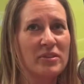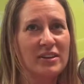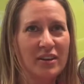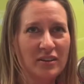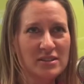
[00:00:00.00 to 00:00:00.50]
The
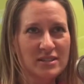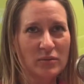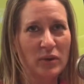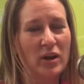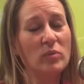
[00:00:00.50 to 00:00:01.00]
youngest,
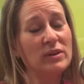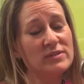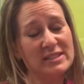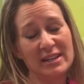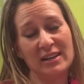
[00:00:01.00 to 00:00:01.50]
well, we've
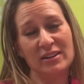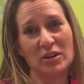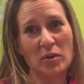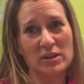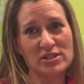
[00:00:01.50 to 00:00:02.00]
seen, you
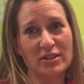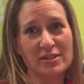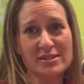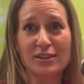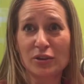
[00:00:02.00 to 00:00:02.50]
know, as young
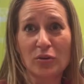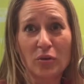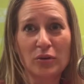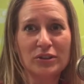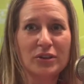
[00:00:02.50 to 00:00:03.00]
as a year
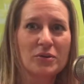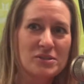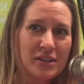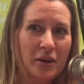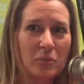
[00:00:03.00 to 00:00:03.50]
old, you know,
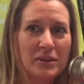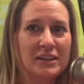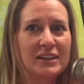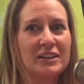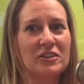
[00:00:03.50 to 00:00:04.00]
just kind of
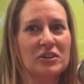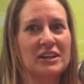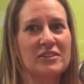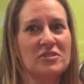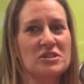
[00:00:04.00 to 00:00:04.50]
peeking and
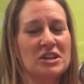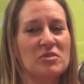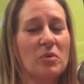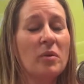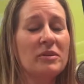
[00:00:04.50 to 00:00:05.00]
looking at their
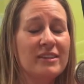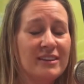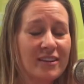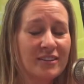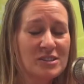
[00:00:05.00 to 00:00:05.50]
teeth. Probably the
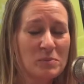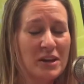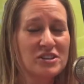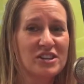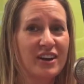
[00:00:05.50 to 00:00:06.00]
youngest
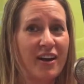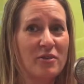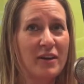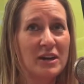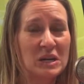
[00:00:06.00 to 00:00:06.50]
patient
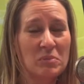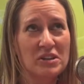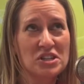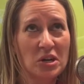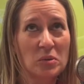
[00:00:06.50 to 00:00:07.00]
I've had in my
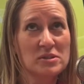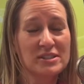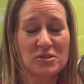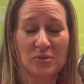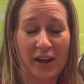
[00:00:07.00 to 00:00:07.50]
chair was
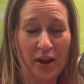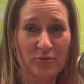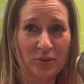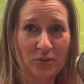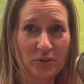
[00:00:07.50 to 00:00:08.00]
the
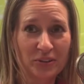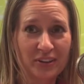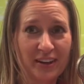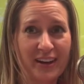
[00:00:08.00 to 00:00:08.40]
2.5-year-old.